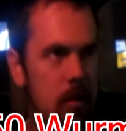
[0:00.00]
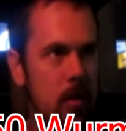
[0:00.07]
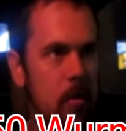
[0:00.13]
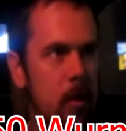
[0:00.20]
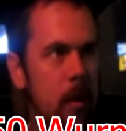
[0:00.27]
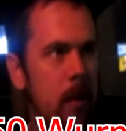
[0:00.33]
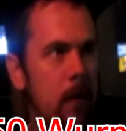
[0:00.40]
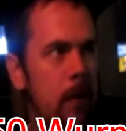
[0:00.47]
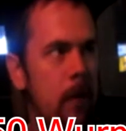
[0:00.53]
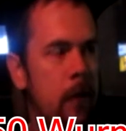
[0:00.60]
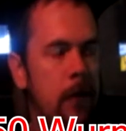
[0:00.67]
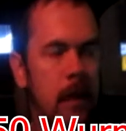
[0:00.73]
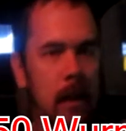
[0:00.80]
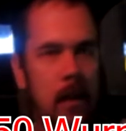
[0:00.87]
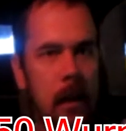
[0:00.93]
just make it
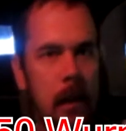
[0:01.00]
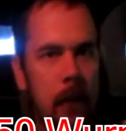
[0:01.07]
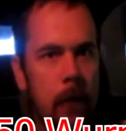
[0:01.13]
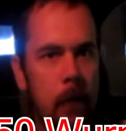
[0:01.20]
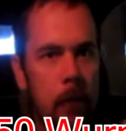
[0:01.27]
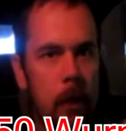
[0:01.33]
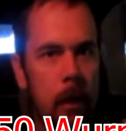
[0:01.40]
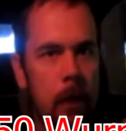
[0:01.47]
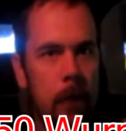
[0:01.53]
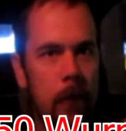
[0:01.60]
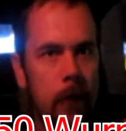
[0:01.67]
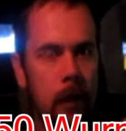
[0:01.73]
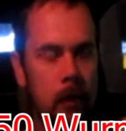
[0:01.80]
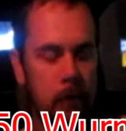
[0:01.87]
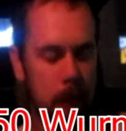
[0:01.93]
50 like for
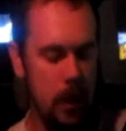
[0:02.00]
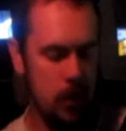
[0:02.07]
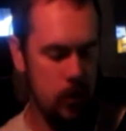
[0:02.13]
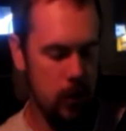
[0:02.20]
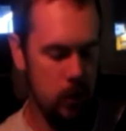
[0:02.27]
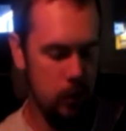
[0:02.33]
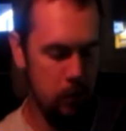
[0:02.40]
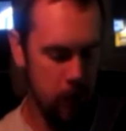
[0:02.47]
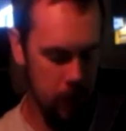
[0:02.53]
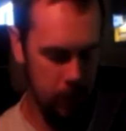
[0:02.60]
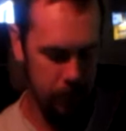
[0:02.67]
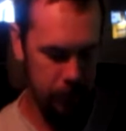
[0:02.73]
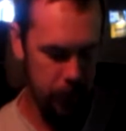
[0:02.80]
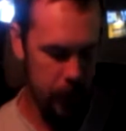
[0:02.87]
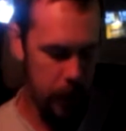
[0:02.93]
Butterfree and Beedrill, but
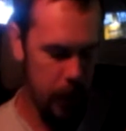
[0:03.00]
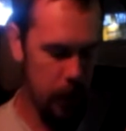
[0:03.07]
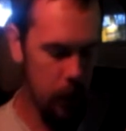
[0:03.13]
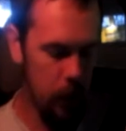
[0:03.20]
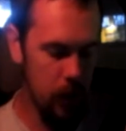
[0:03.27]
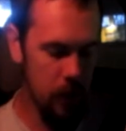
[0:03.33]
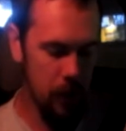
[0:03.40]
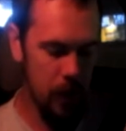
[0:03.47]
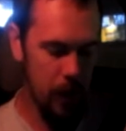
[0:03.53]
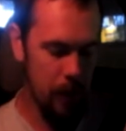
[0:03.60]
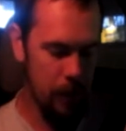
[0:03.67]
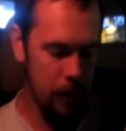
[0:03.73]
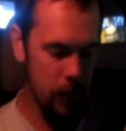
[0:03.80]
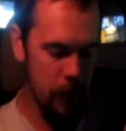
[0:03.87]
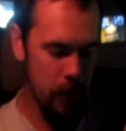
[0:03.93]
Anyways, we got
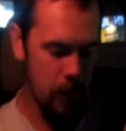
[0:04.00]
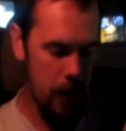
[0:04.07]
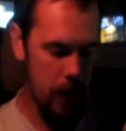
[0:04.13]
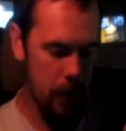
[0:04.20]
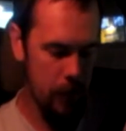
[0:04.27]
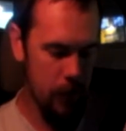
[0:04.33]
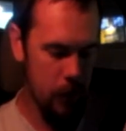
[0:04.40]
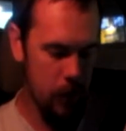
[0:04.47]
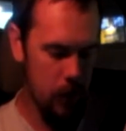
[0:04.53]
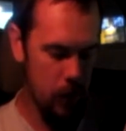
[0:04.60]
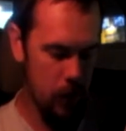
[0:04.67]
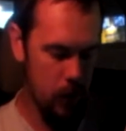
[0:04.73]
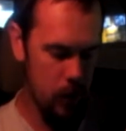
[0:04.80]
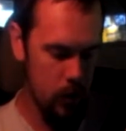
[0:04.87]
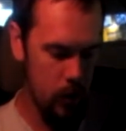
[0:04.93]
our first ever
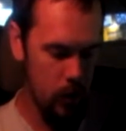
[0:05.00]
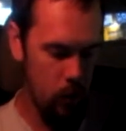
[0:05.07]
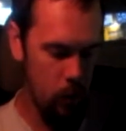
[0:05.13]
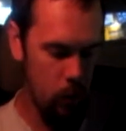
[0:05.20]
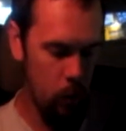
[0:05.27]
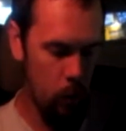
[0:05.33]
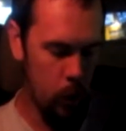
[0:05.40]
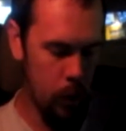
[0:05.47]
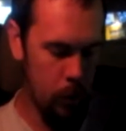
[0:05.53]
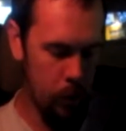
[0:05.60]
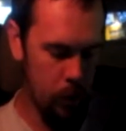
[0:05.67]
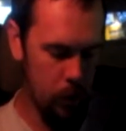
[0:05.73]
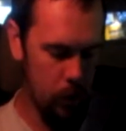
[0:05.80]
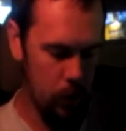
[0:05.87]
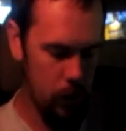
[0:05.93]

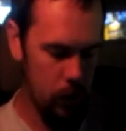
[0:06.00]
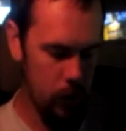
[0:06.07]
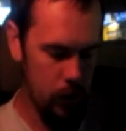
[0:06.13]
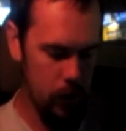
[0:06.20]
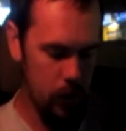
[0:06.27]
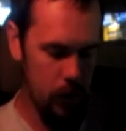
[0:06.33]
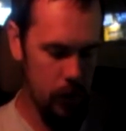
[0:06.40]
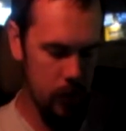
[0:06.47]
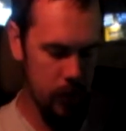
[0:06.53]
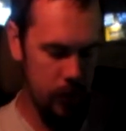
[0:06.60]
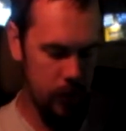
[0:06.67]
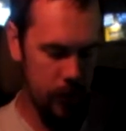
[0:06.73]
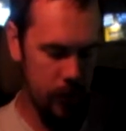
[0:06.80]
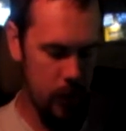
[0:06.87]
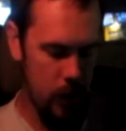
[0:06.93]
Wurmple.
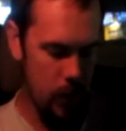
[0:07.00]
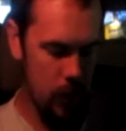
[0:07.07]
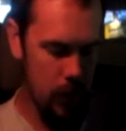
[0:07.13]
So